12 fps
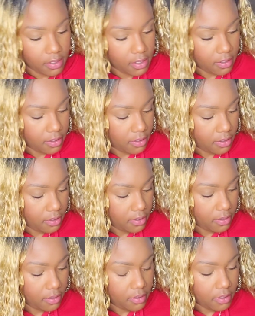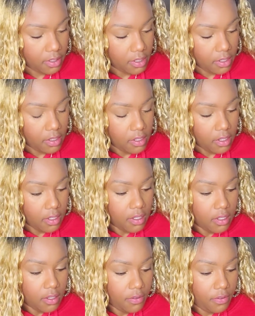here?
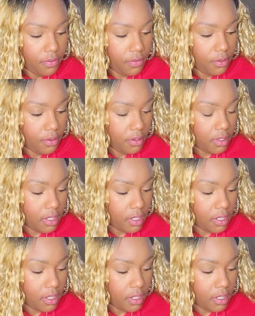Four